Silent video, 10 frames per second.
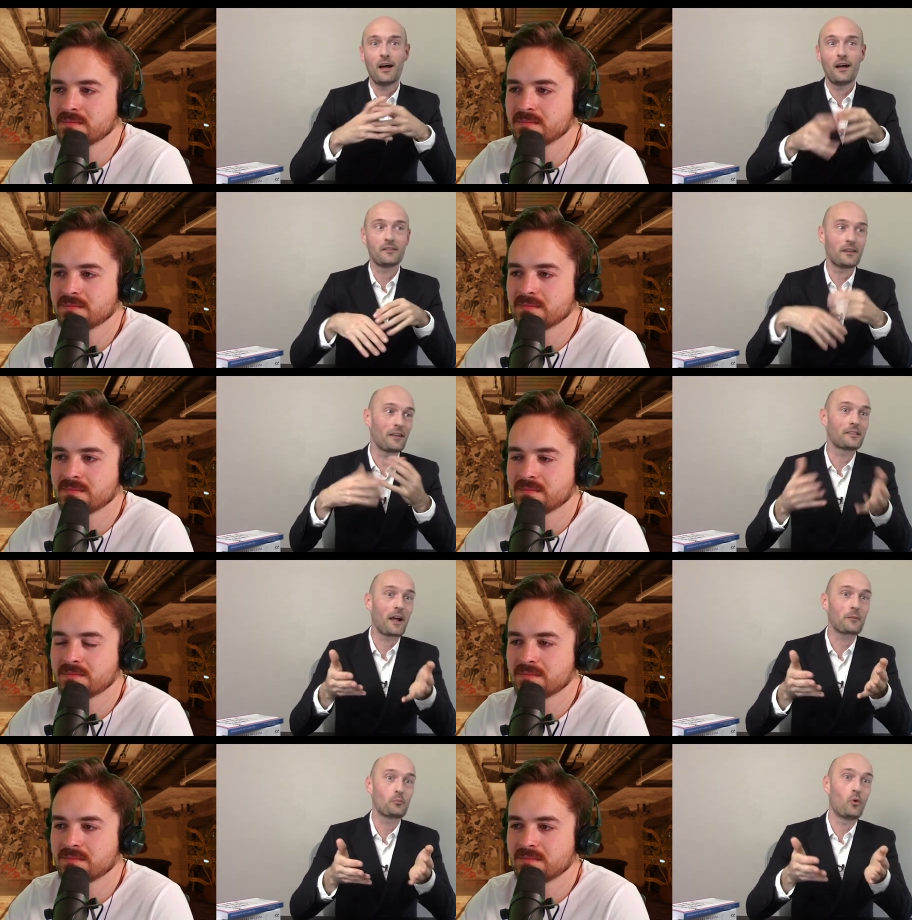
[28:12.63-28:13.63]
Speaker 1: And at
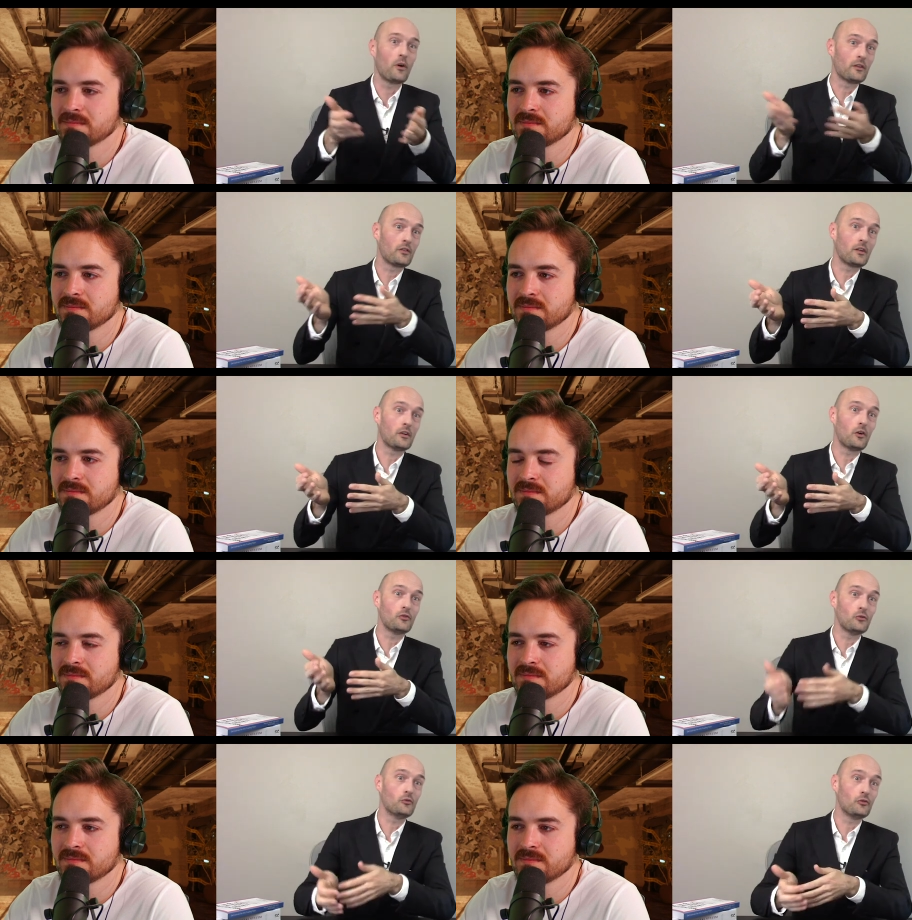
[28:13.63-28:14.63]
that point, you know,
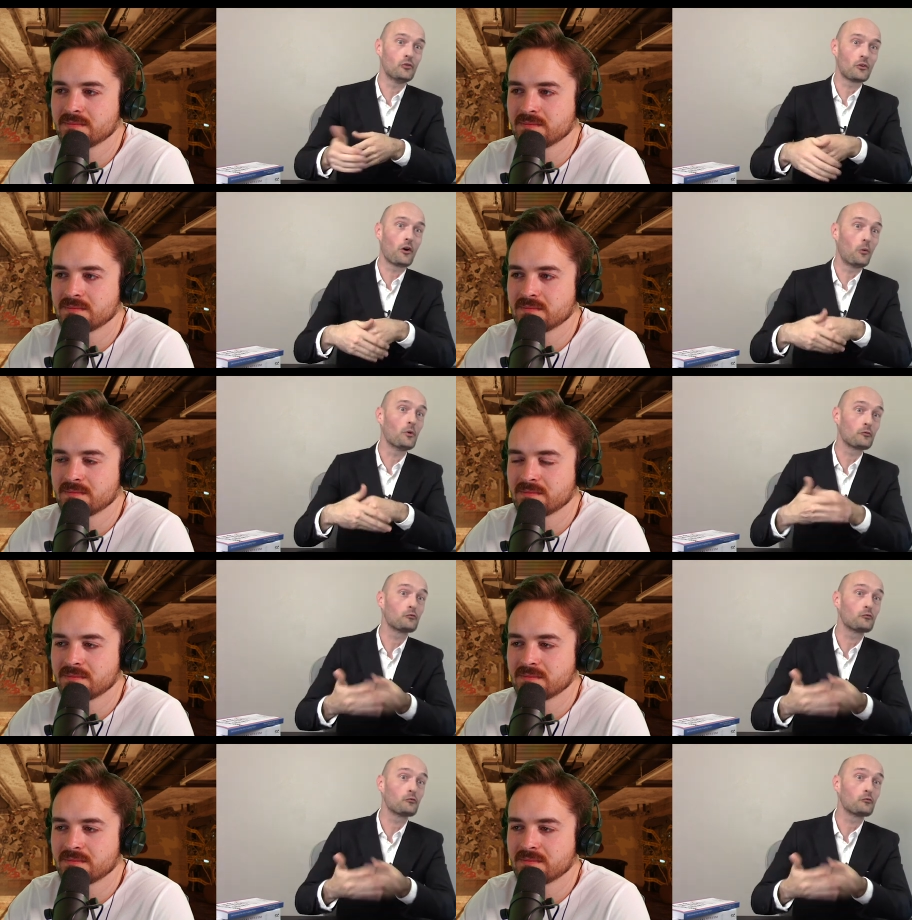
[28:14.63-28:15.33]
you, you're almost